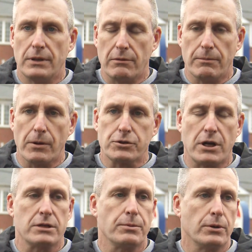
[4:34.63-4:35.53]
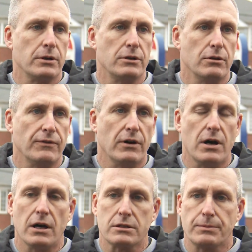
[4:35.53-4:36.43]
They were both transported to U of L
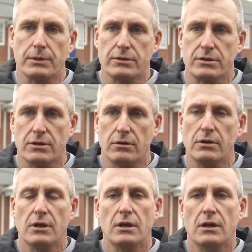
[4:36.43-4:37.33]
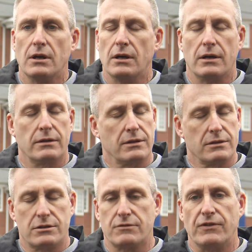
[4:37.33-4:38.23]
Hospital. So.
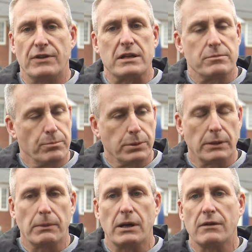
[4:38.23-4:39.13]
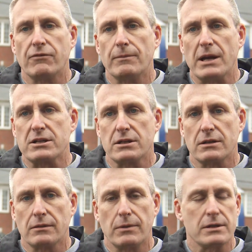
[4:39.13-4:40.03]
That's preliminary
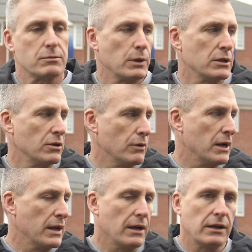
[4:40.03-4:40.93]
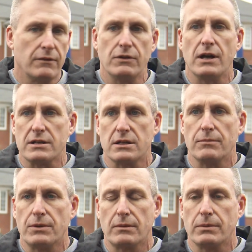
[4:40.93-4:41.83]
information, the best we can do right now to give you guys
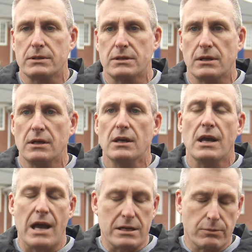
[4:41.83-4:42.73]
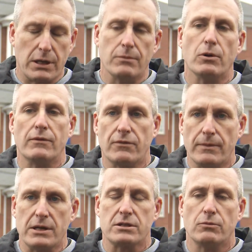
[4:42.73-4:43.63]
something, but as we get more
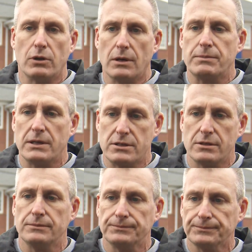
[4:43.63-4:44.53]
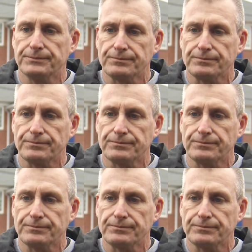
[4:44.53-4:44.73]
information, we'll update you.